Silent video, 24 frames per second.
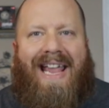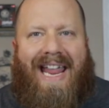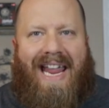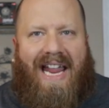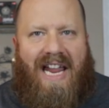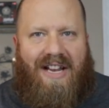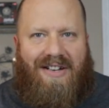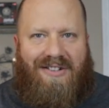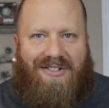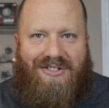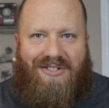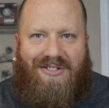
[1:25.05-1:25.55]

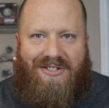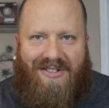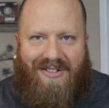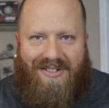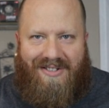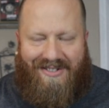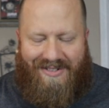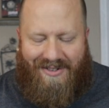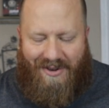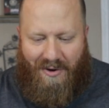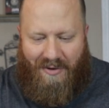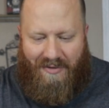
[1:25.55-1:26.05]
aged
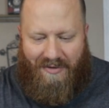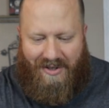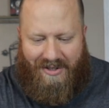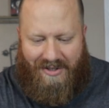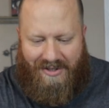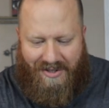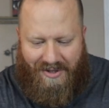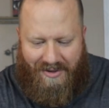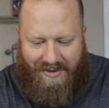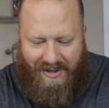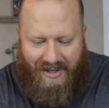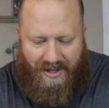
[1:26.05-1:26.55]
over
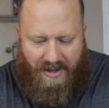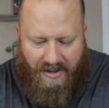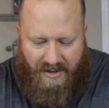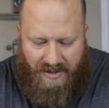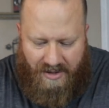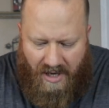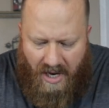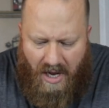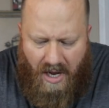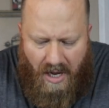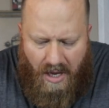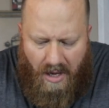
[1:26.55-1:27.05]
2 years.